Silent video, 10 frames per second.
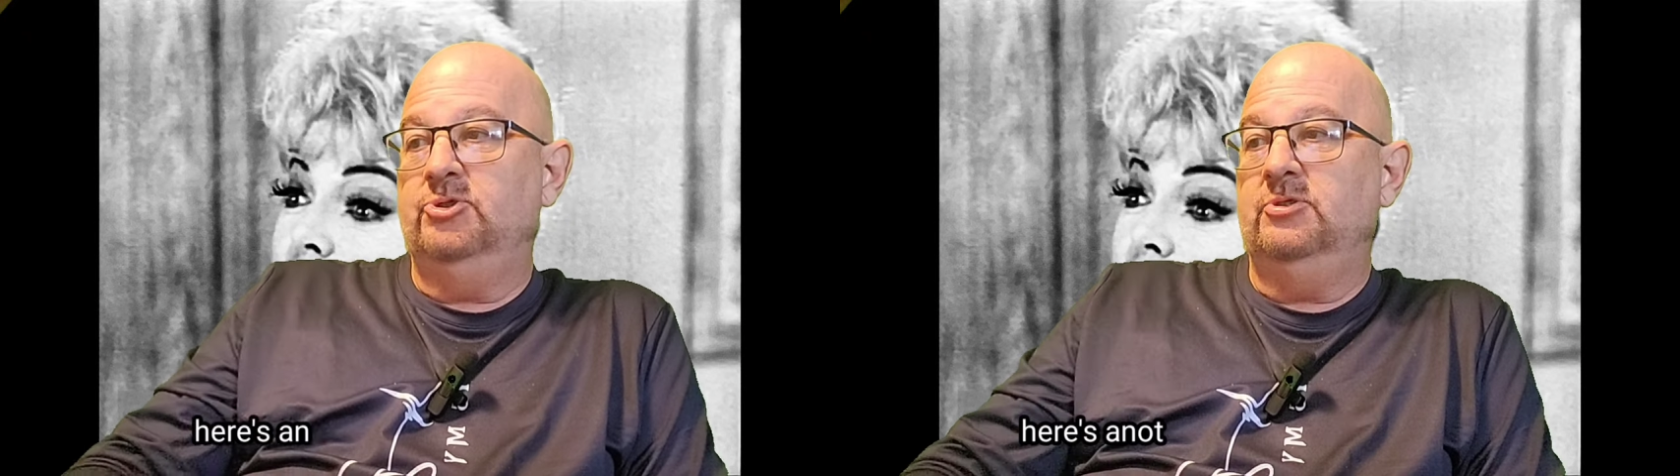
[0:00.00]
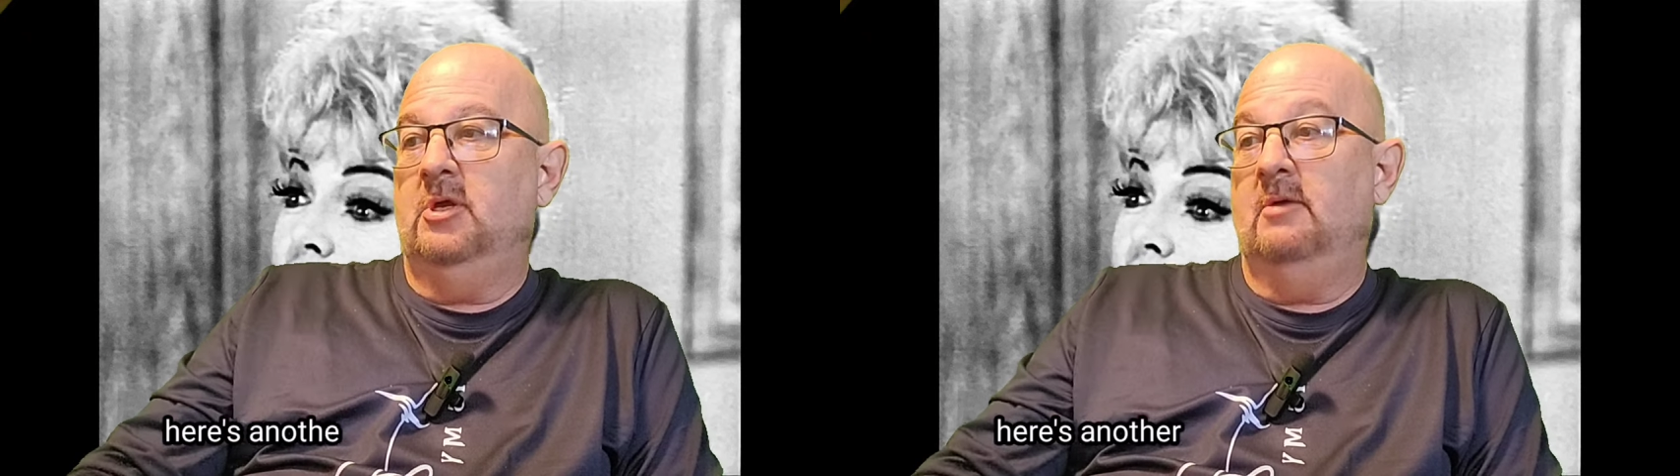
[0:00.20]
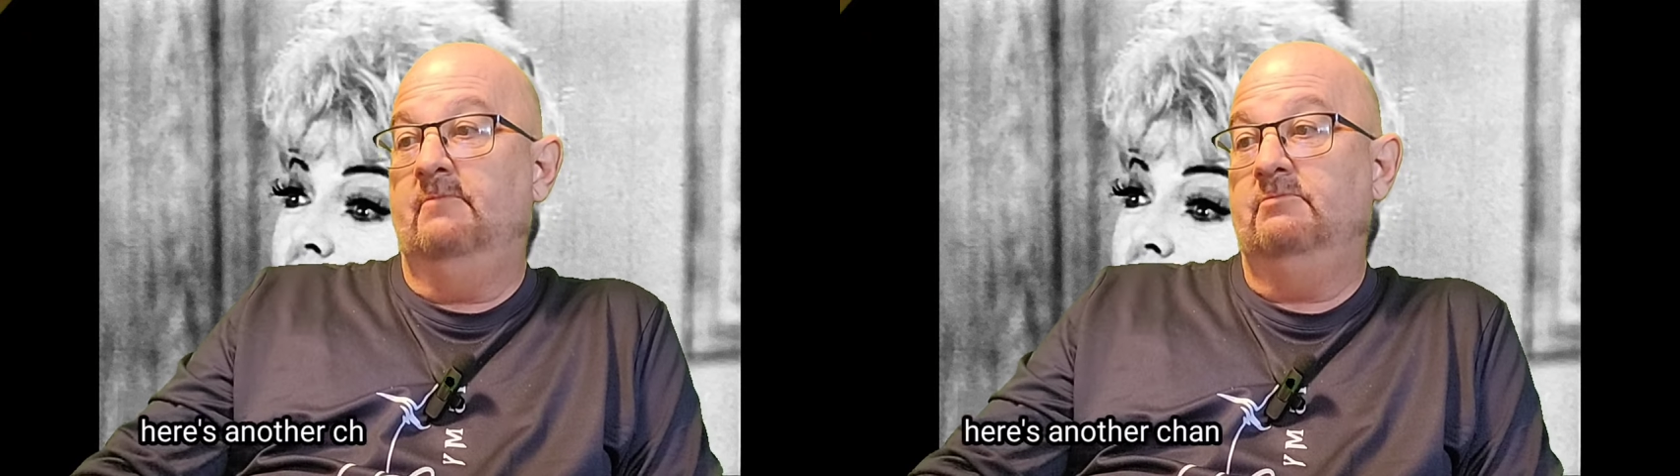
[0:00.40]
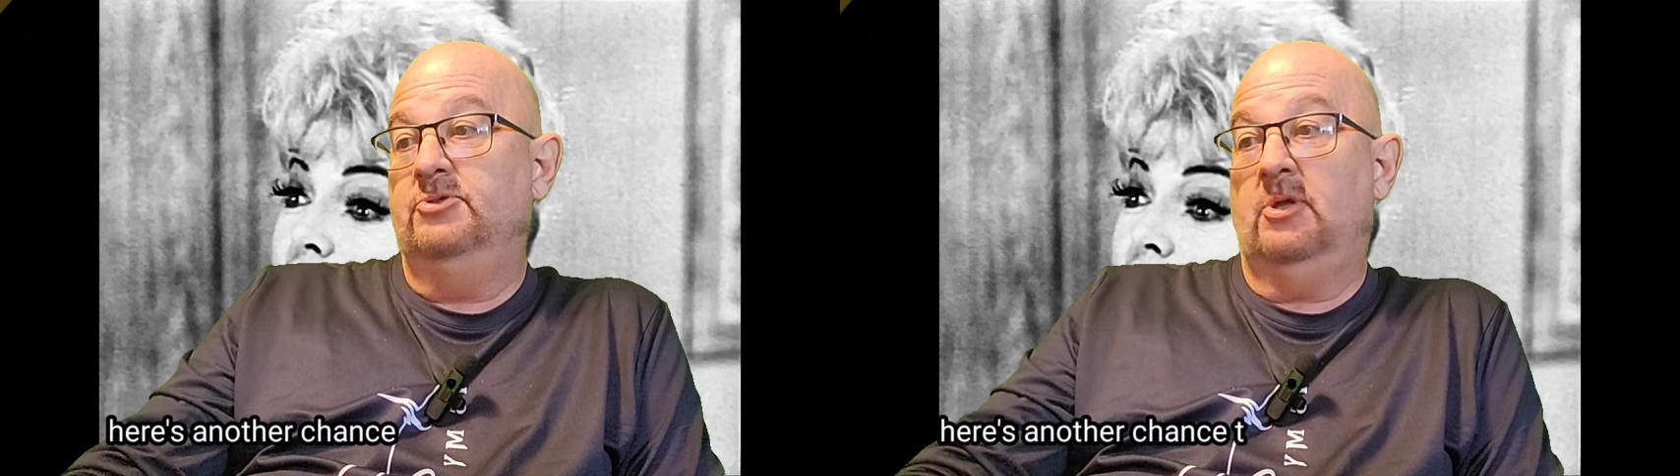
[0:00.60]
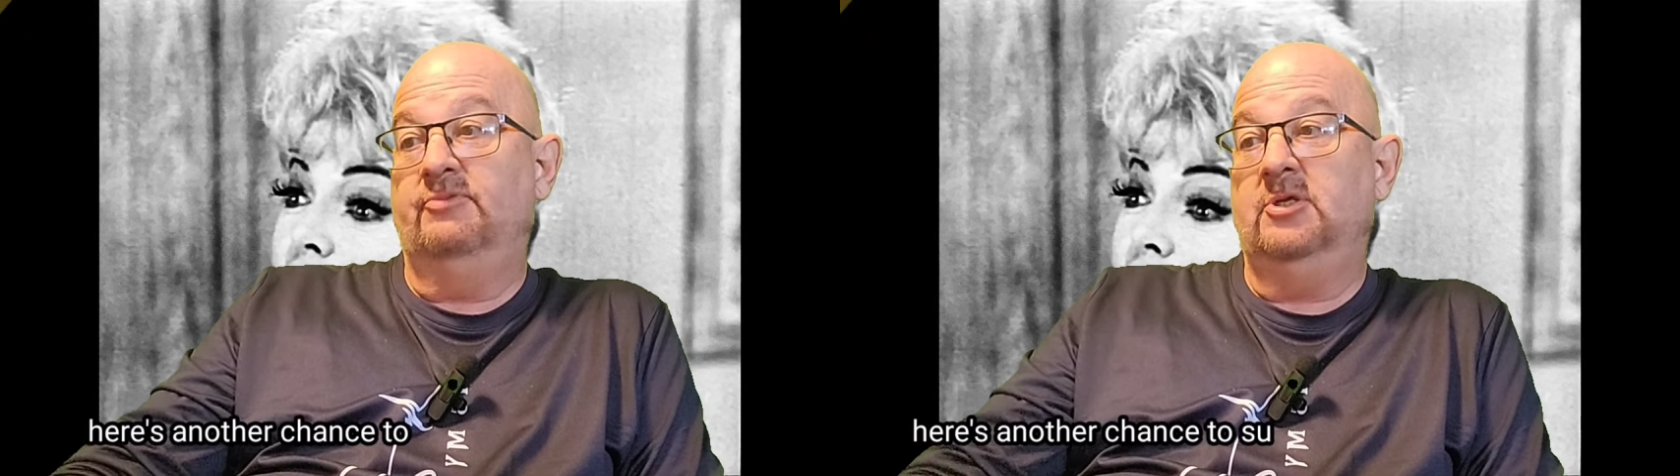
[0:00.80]
she's
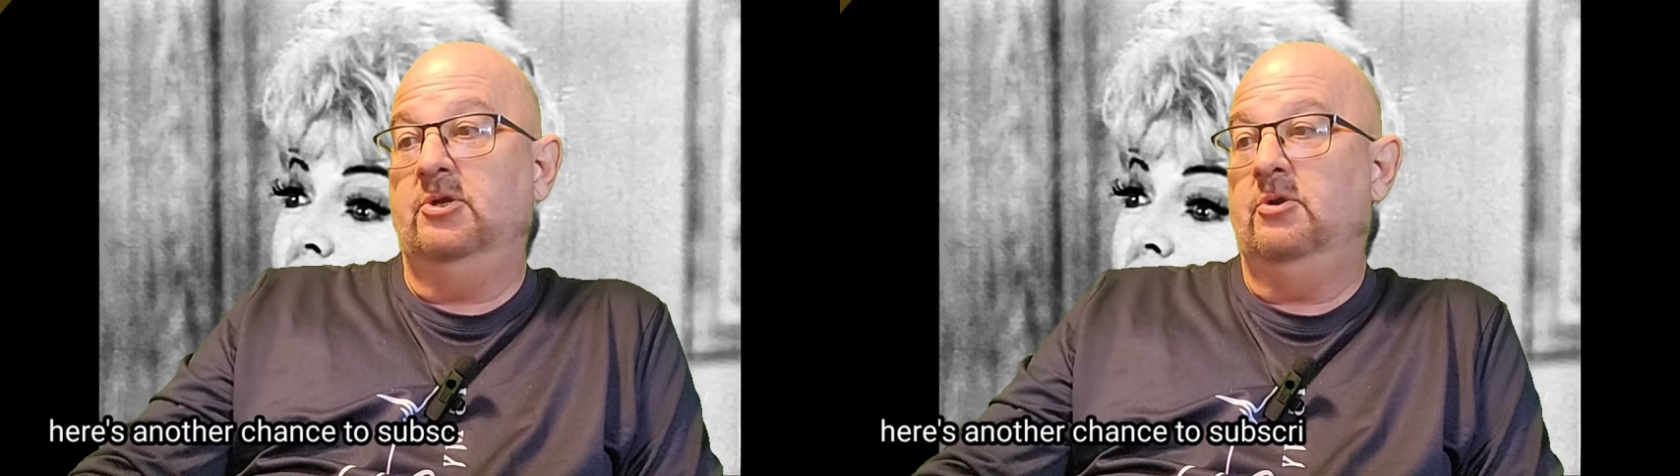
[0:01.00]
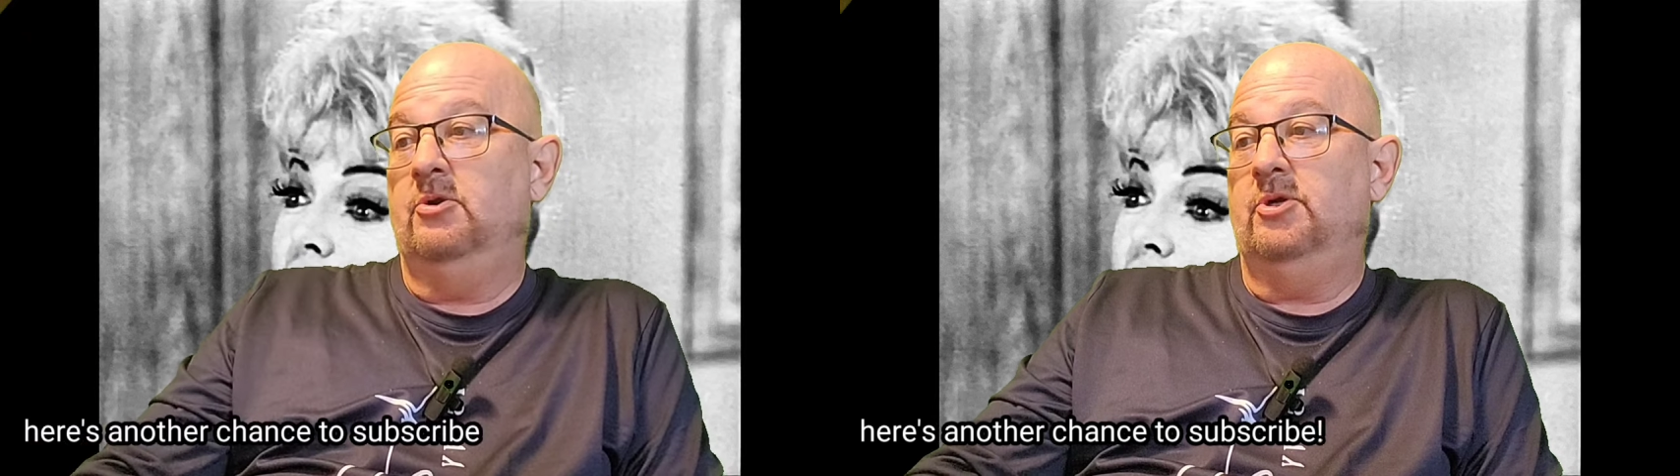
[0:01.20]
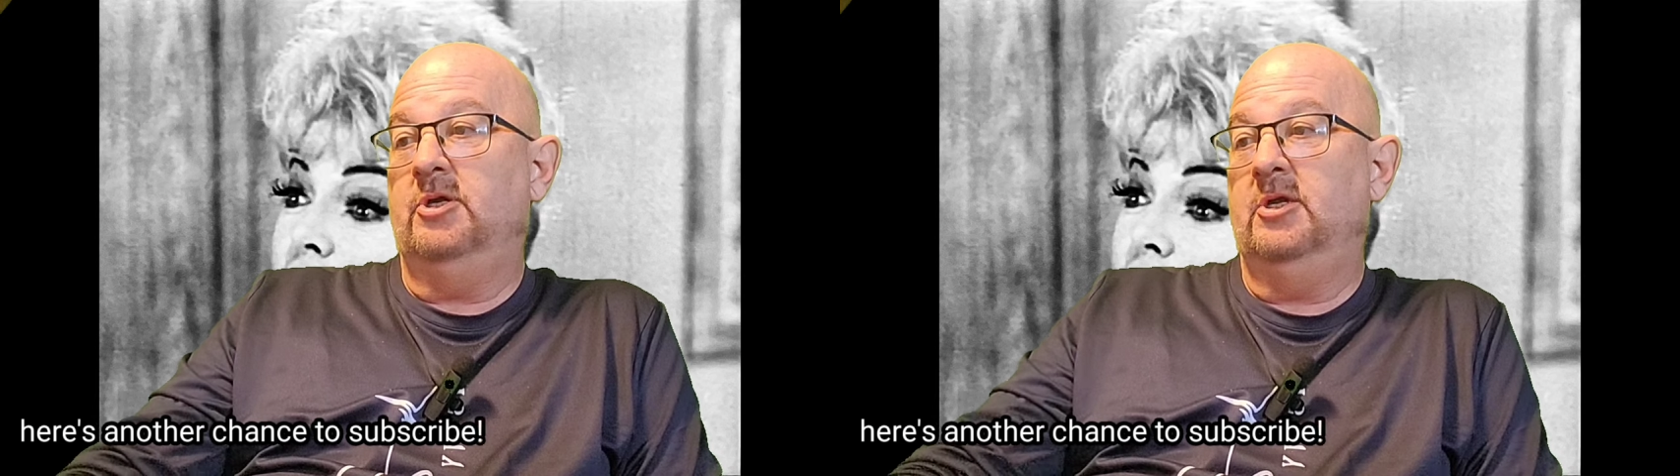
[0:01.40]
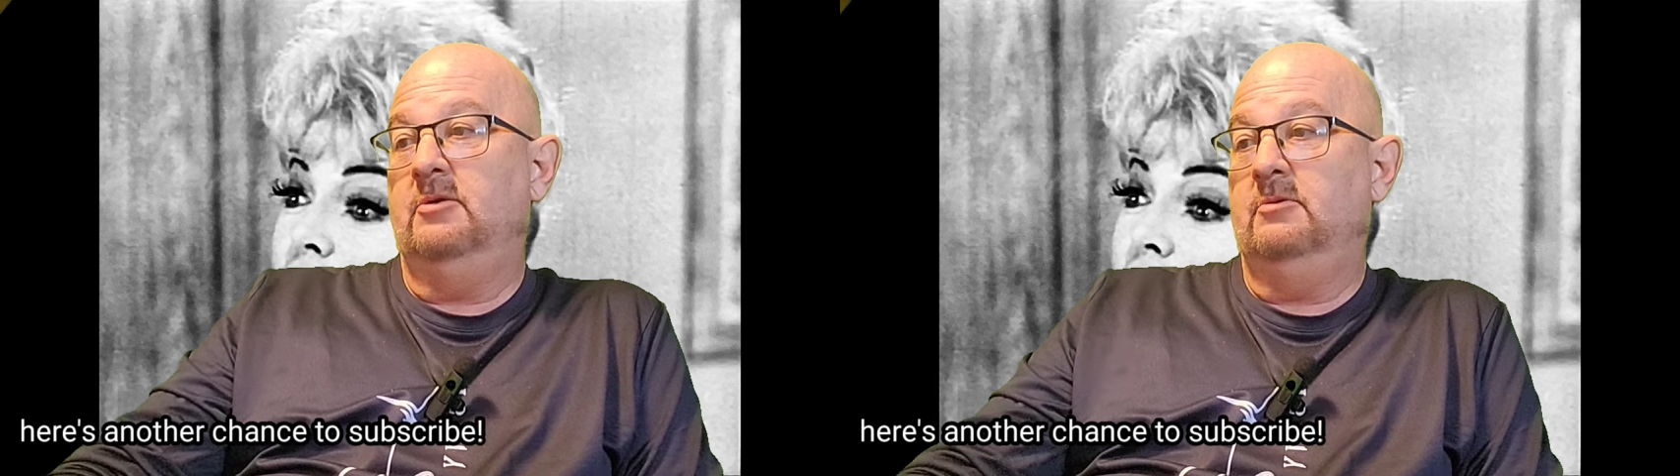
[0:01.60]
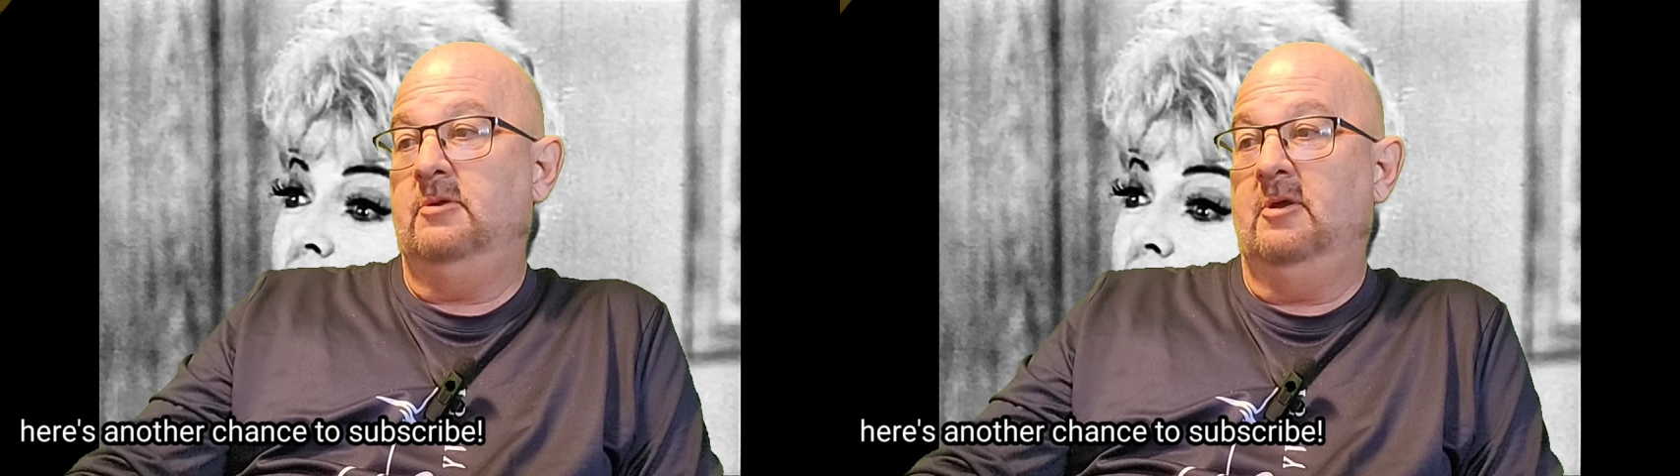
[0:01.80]
um, I'm sitting here looking
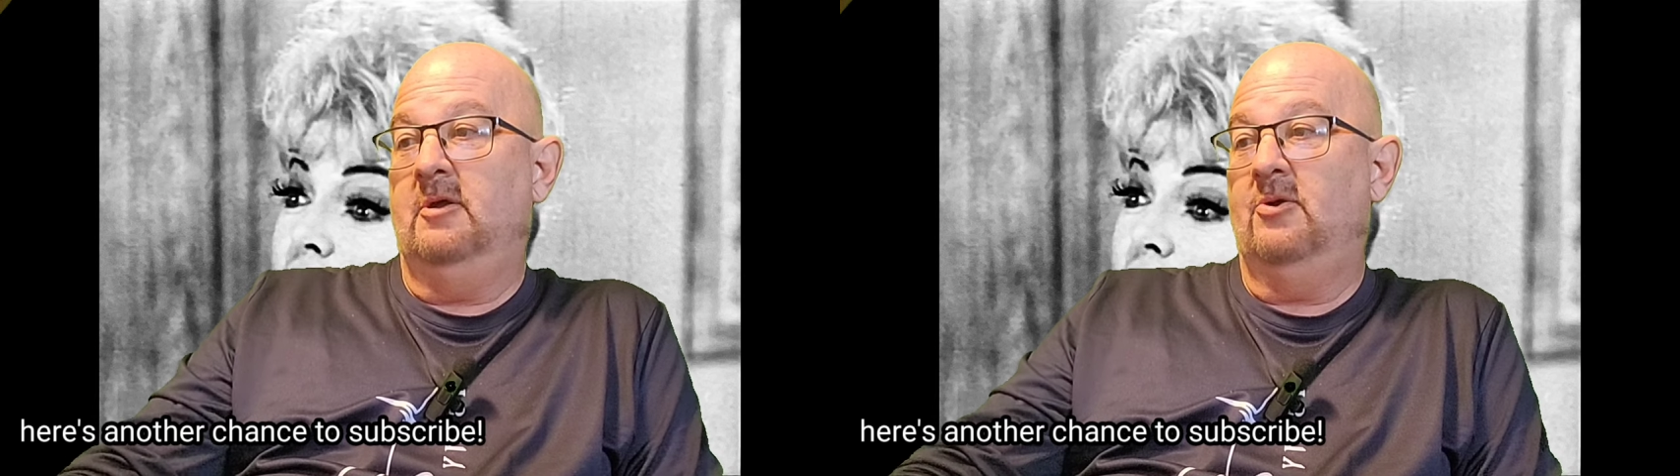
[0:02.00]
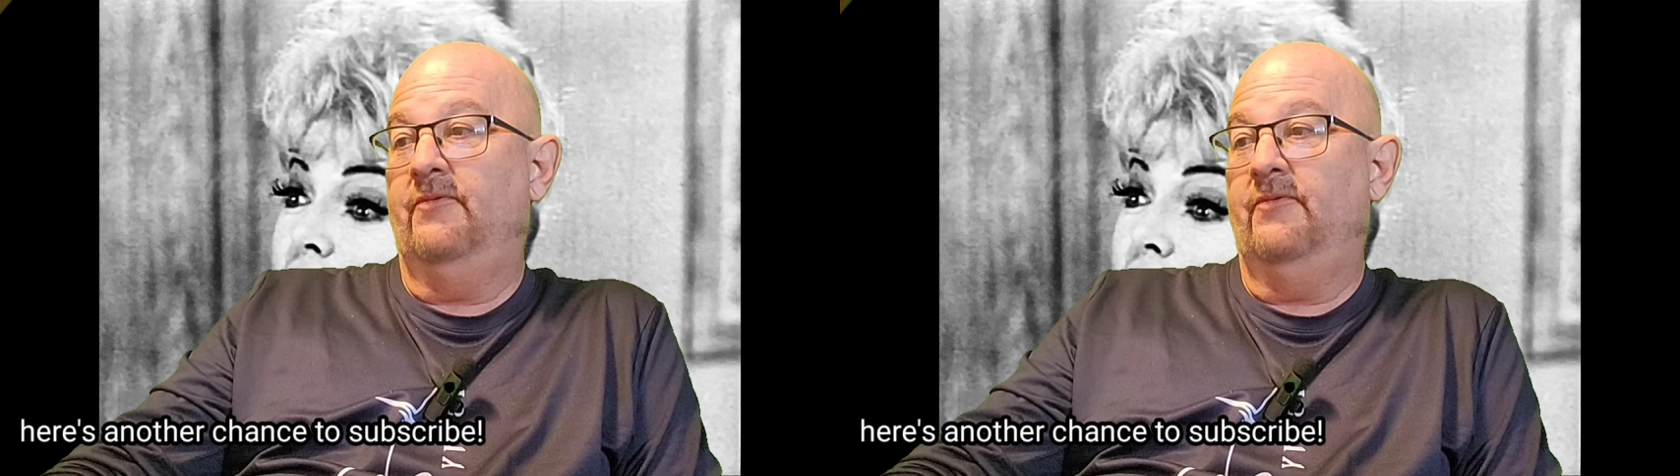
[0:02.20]
at uh,